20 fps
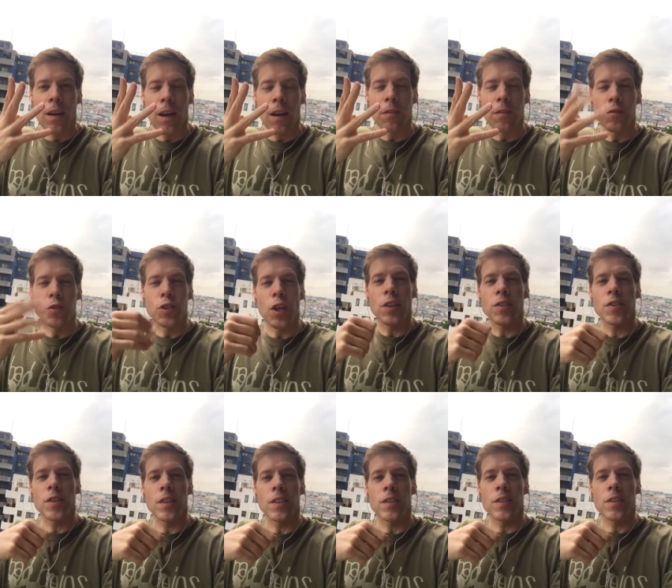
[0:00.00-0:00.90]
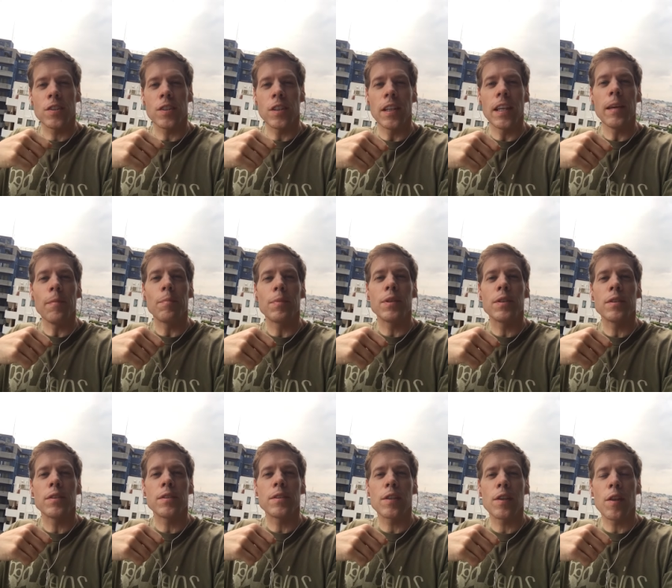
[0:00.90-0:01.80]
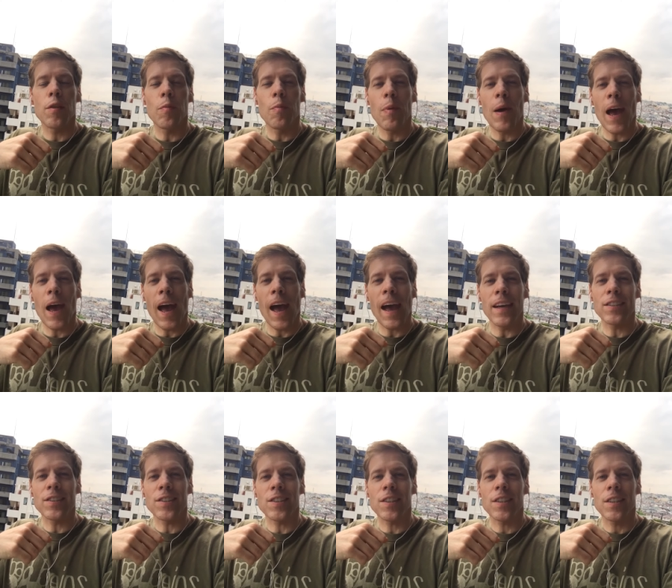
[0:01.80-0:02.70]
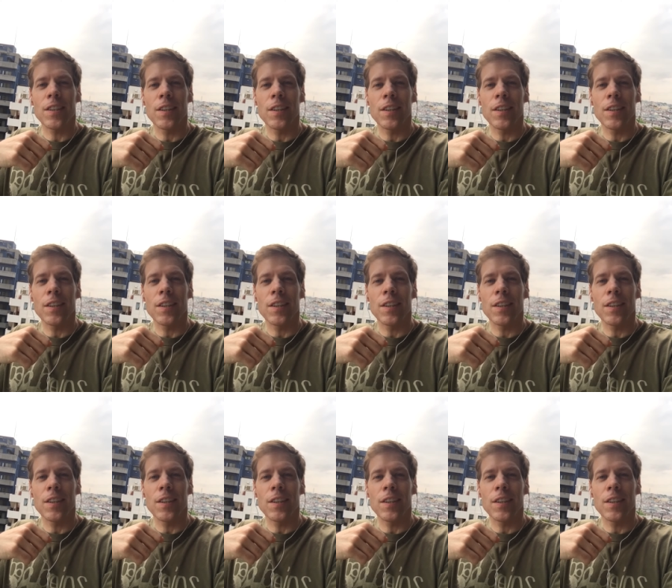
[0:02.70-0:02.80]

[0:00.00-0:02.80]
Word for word: of Justin's Leep to the Past.